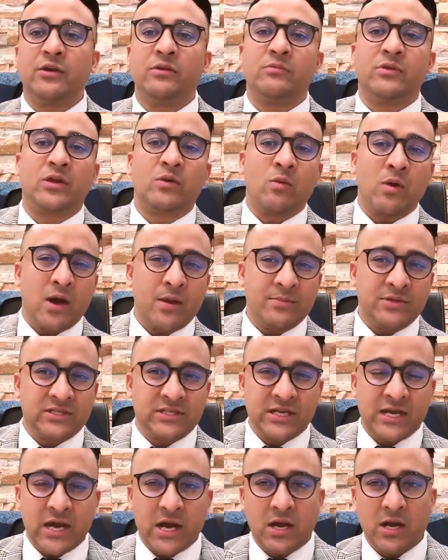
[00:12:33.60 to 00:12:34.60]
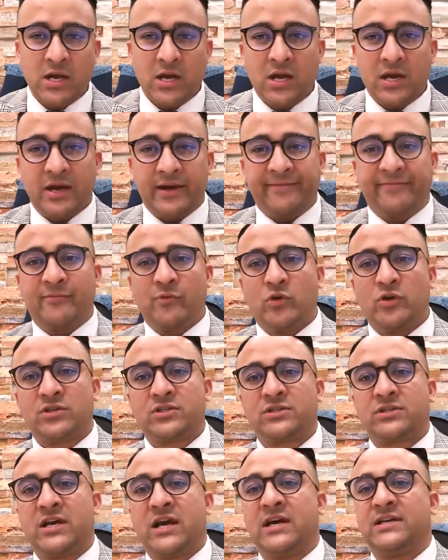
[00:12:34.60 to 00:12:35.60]
requirements here. Of
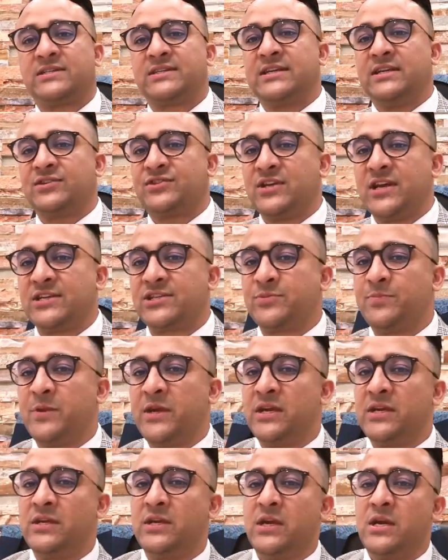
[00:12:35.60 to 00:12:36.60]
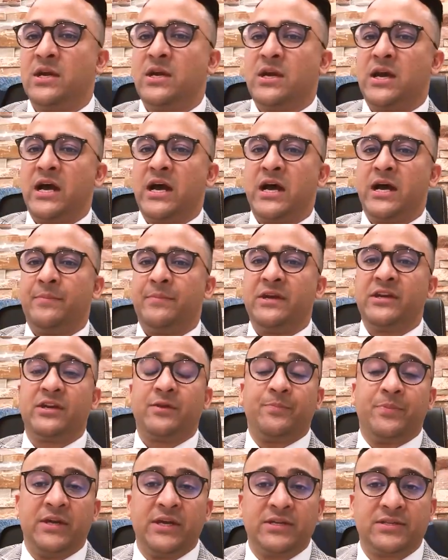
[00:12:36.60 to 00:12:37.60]
course, skill assessment. It
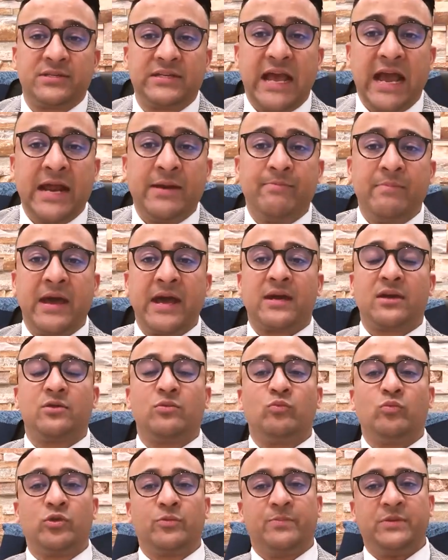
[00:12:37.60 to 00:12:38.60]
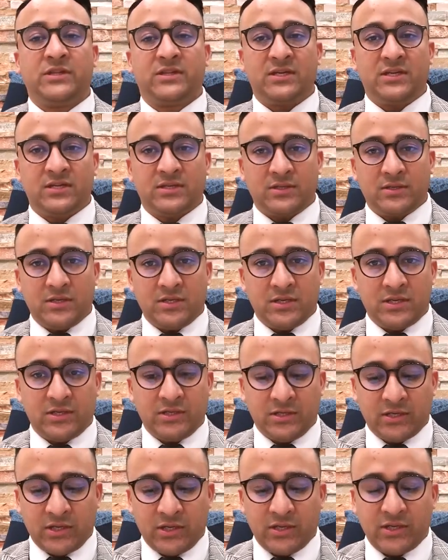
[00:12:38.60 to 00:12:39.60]
appears NMAC would be the
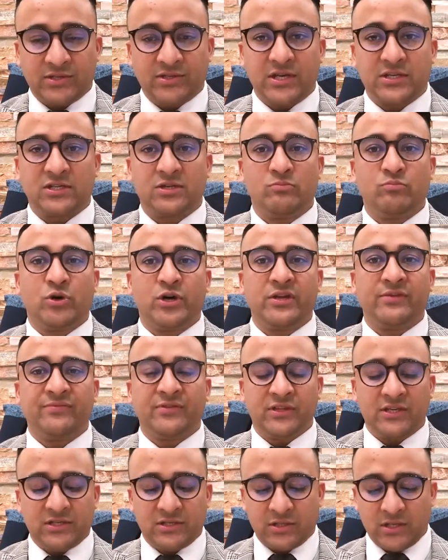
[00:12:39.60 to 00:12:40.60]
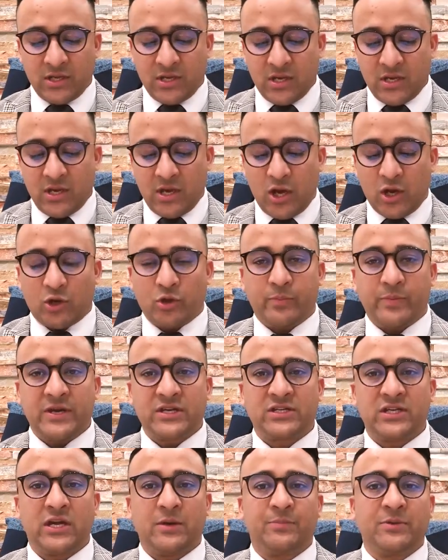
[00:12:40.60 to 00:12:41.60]
assessing body for this
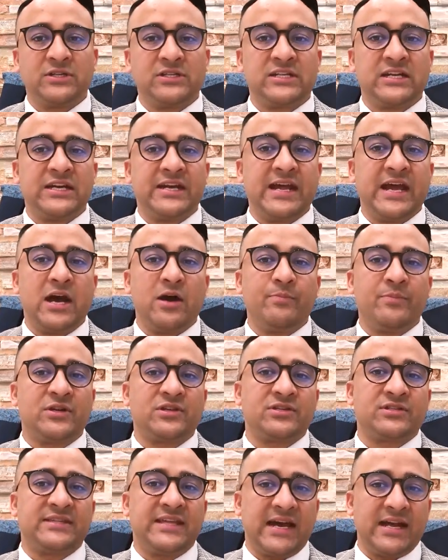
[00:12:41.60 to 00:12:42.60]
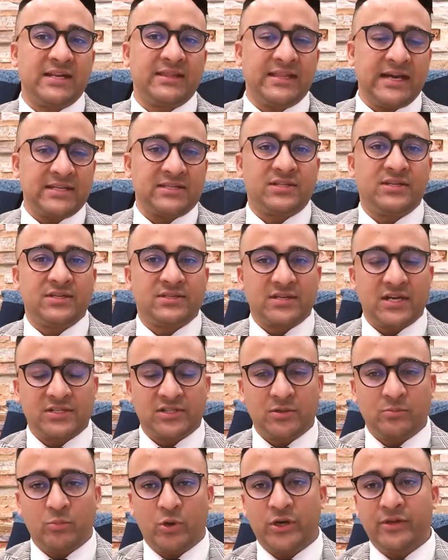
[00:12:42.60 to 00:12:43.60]
occupation up until now, because that's the
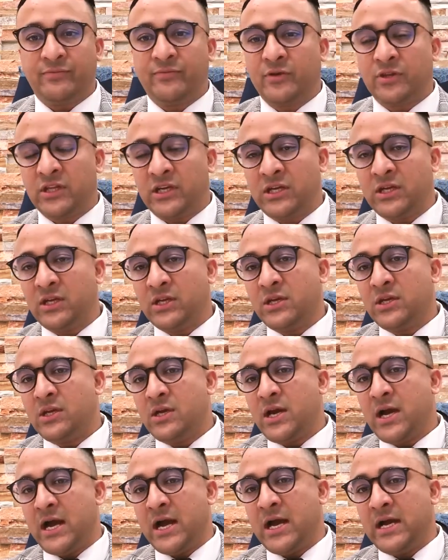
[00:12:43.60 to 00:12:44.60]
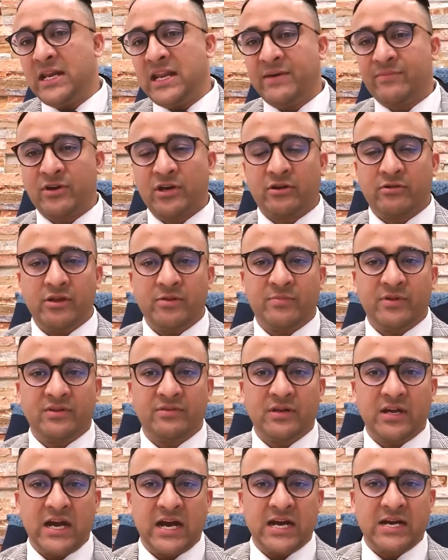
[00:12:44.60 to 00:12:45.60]
assessing body for the labour
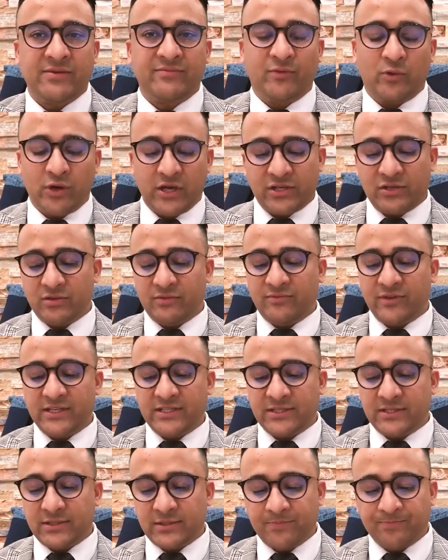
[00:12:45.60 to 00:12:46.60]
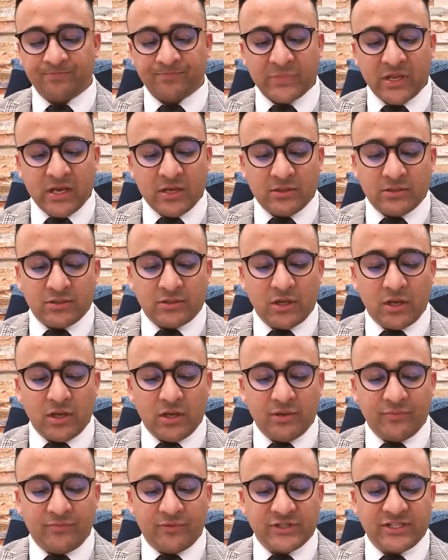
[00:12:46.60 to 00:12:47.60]
agreement 482 visas.
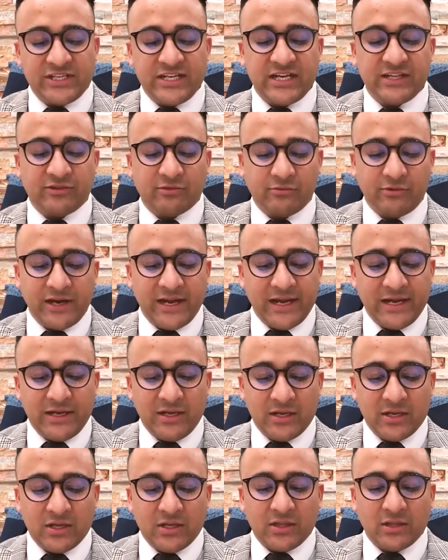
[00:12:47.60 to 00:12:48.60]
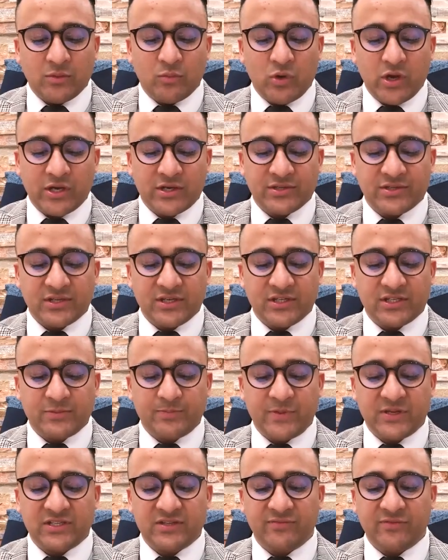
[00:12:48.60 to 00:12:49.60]
So for Tier 3, the workers in a
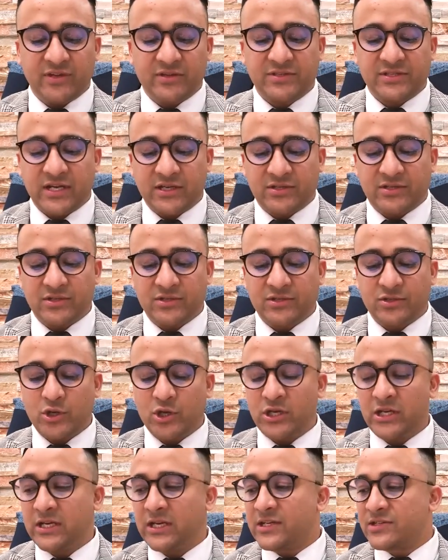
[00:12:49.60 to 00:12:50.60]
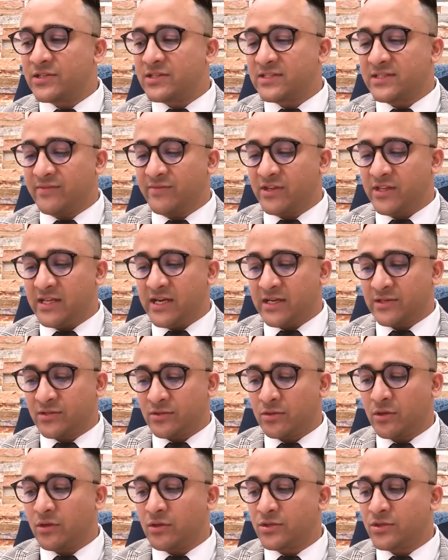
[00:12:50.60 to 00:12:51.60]
specific sectors earning less than
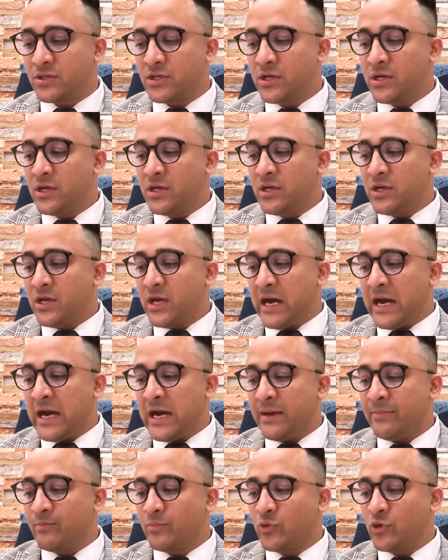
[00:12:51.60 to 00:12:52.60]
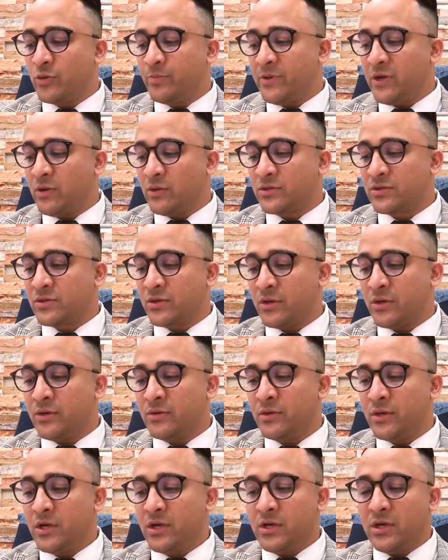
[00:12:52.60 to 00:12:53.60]
$70,000 could be
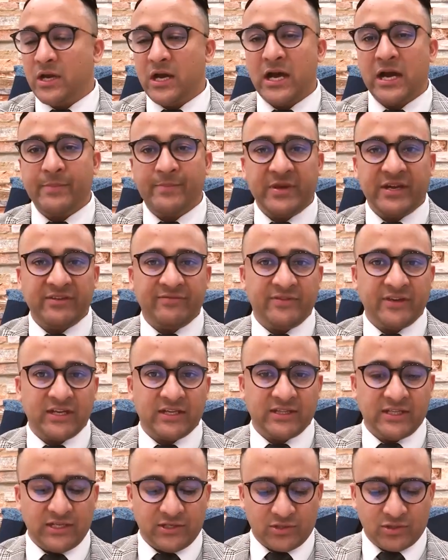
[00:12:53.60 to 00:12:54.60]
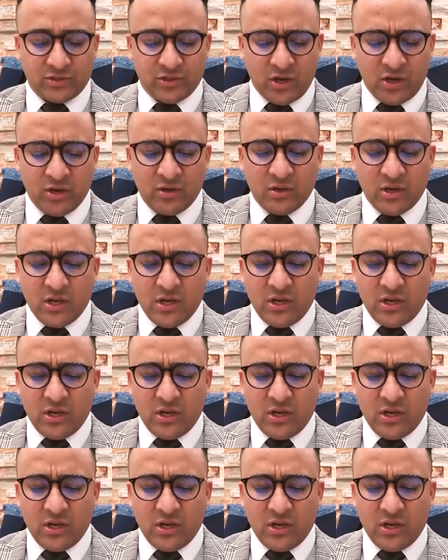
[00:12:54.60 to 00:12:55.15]
also benefiting this. So